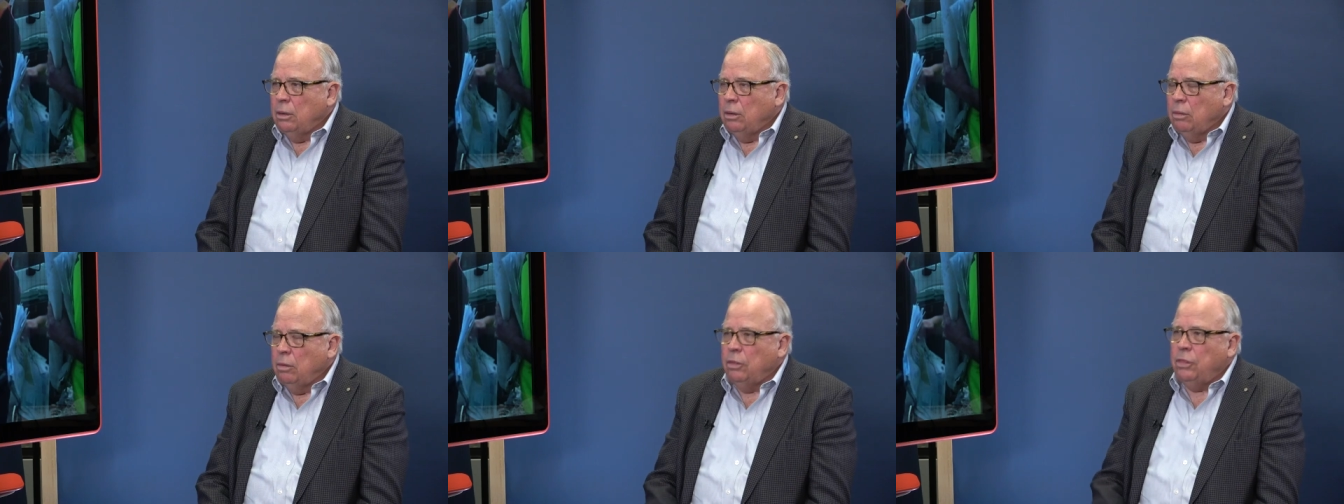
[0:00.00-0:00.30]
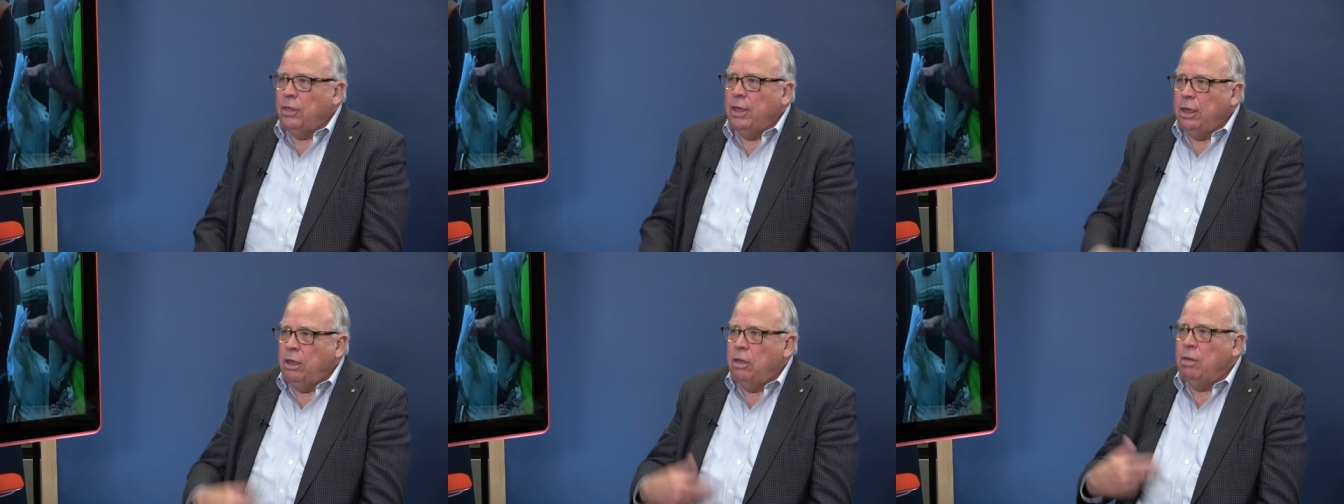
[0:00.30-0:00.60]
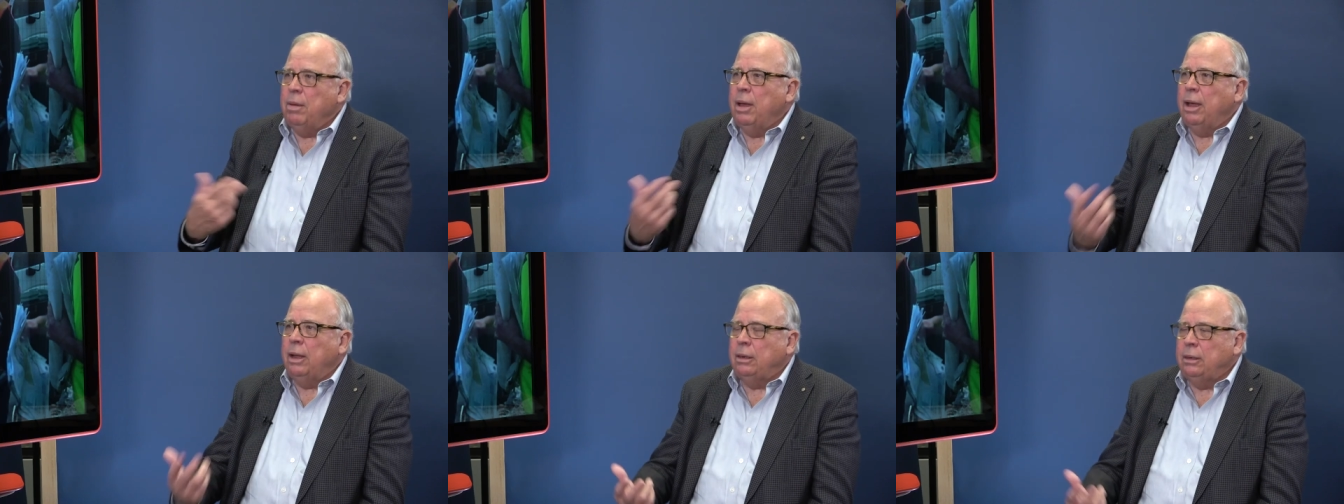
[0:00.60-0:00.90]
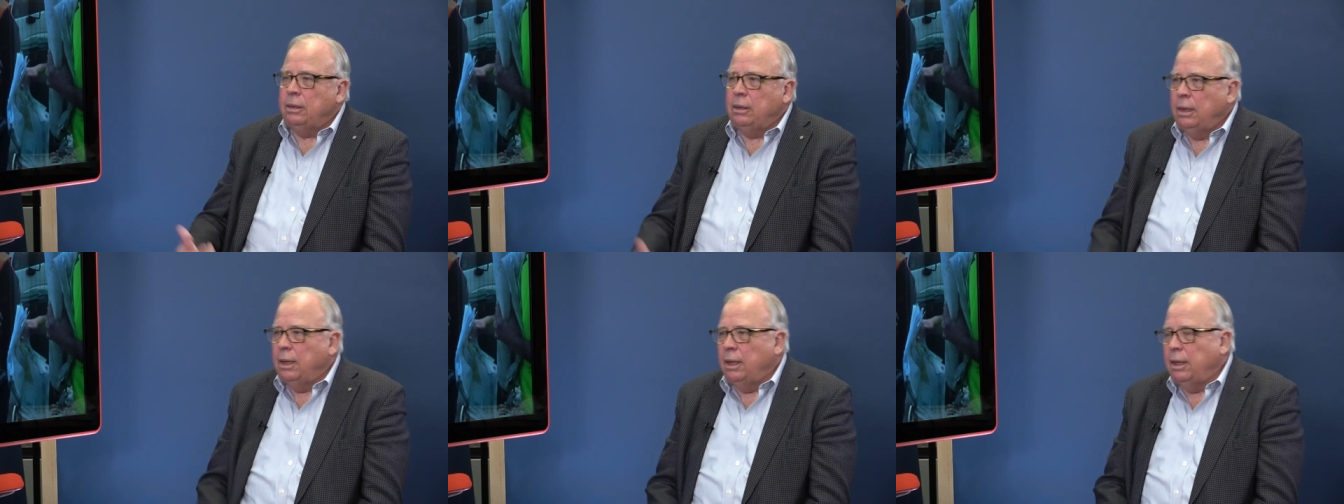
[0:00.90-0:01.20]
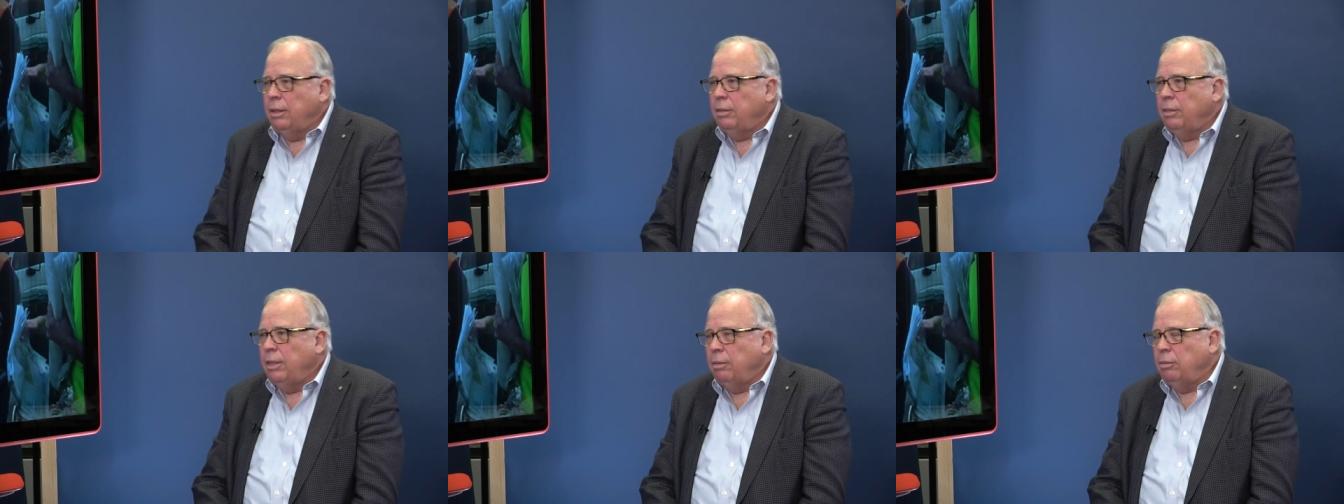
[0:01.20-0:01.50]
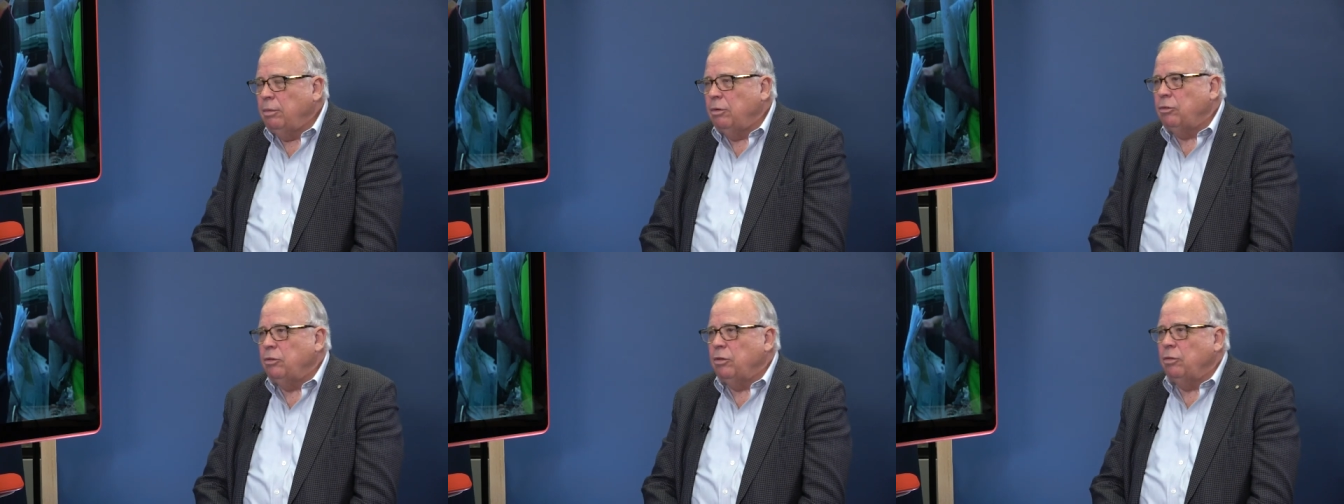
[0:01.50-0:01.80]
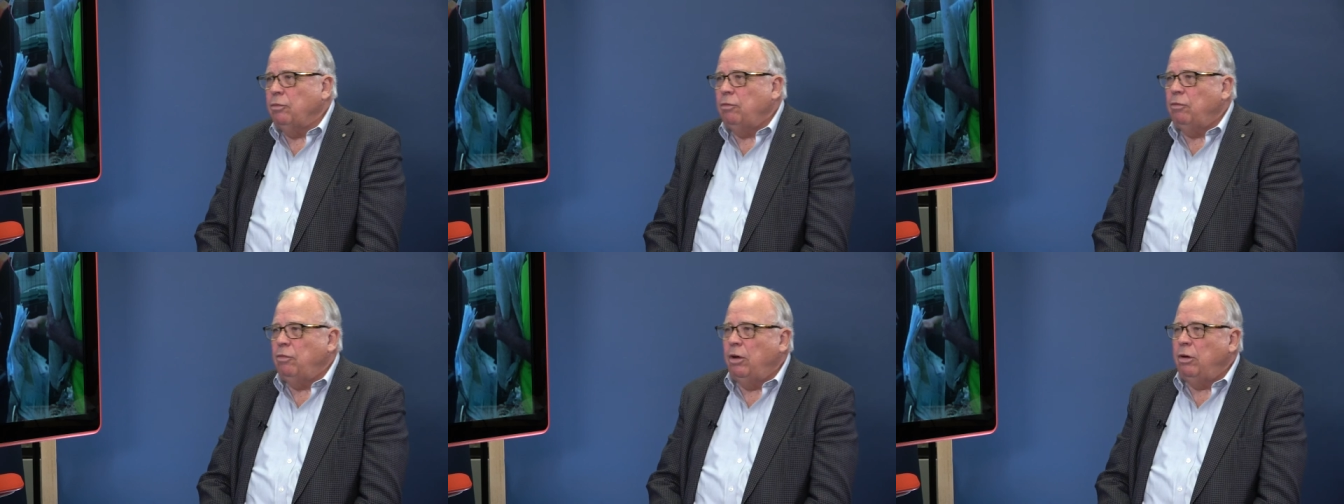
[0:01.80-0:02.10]
Well, thank you, Matt. Uh, that was a
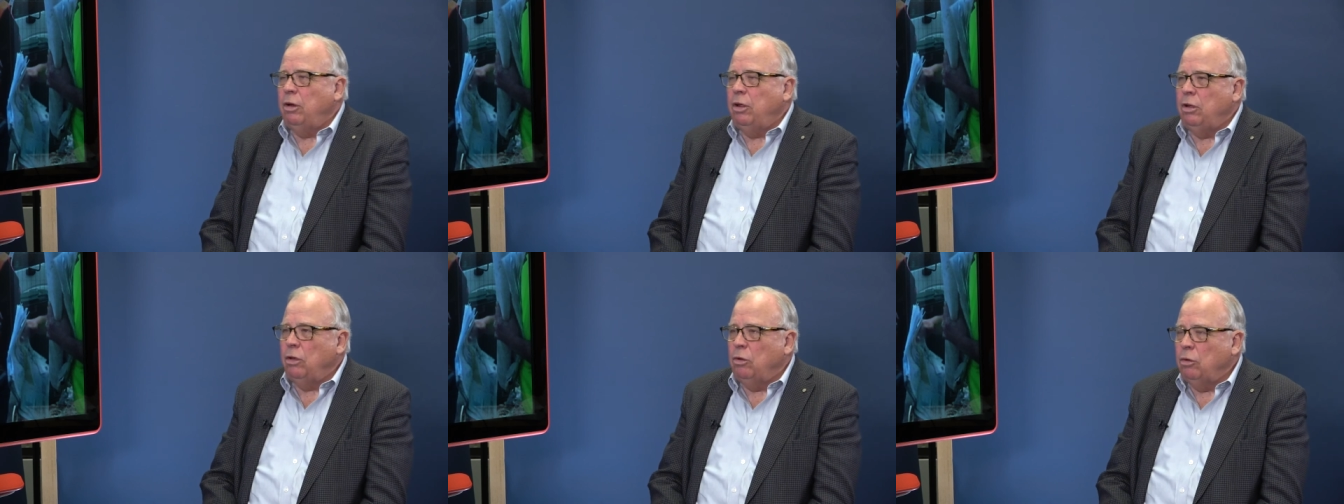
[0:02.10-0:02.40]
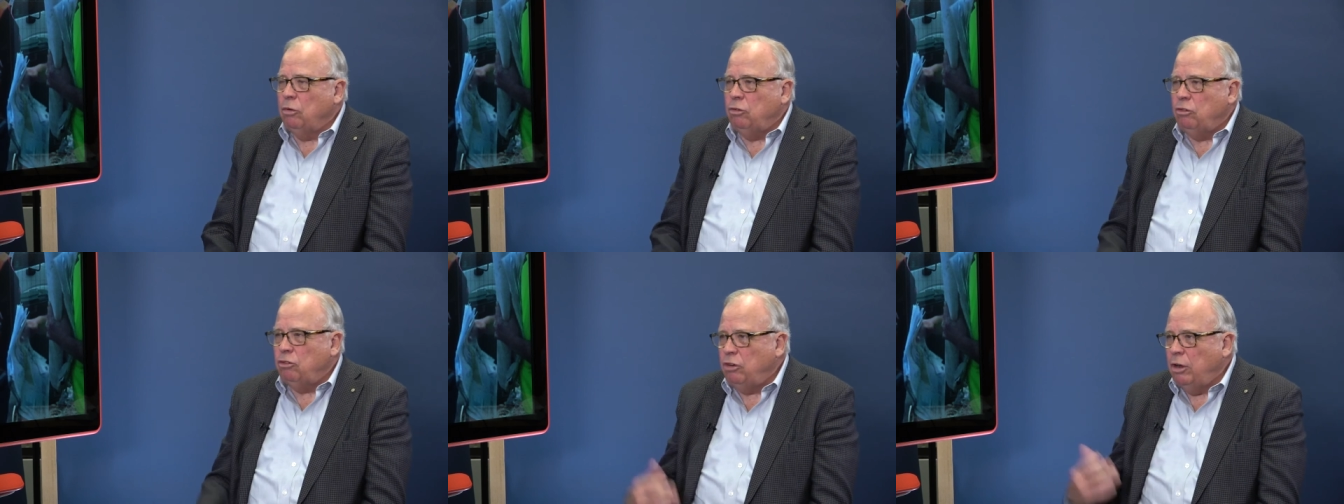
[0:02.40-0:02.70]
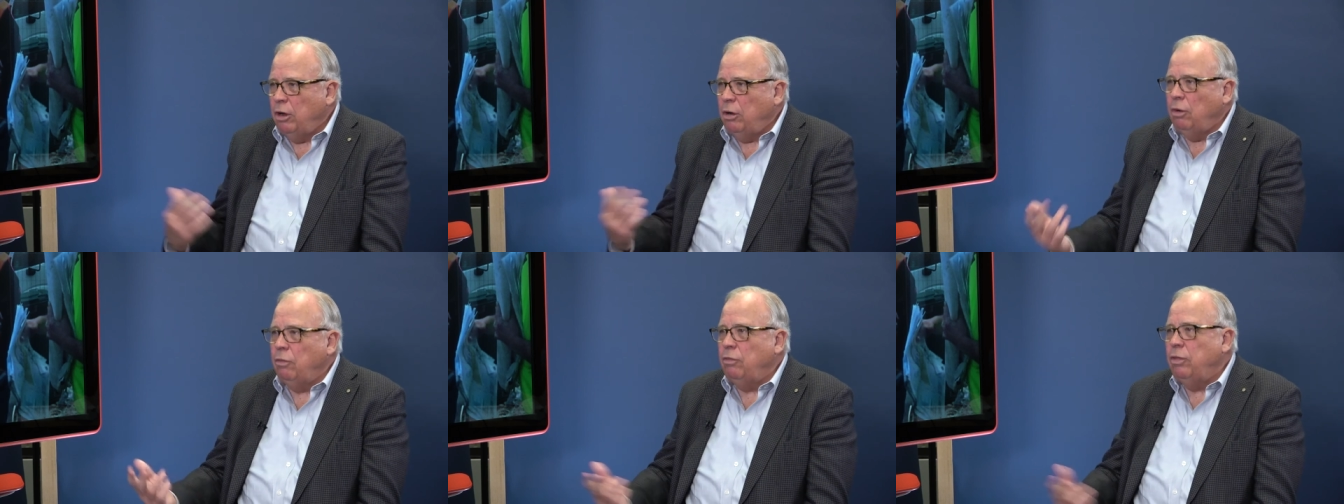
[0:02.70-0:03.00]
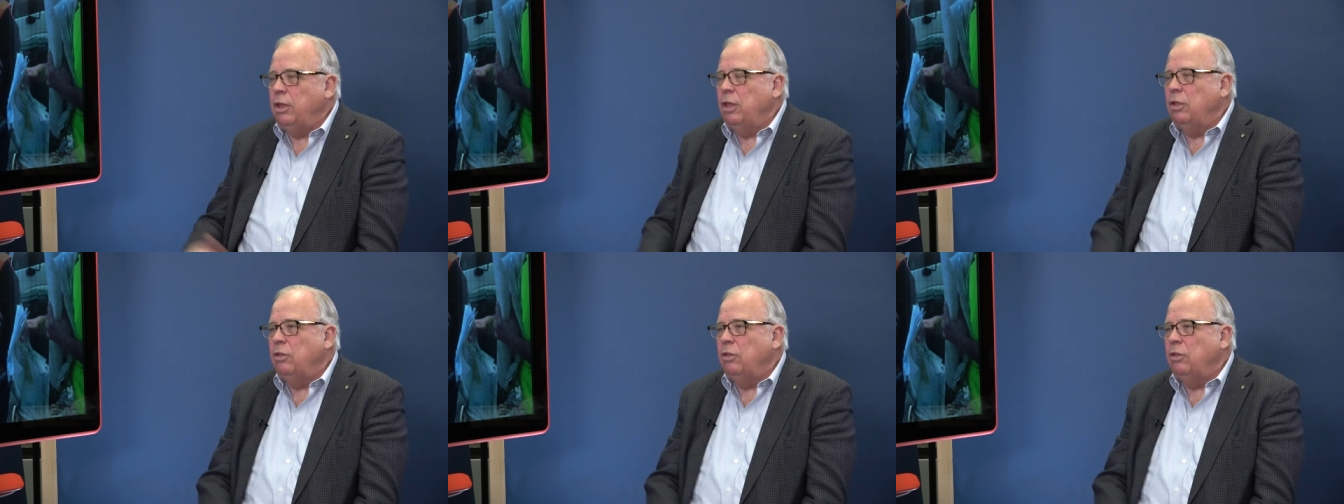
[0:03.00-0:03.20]
very good share of the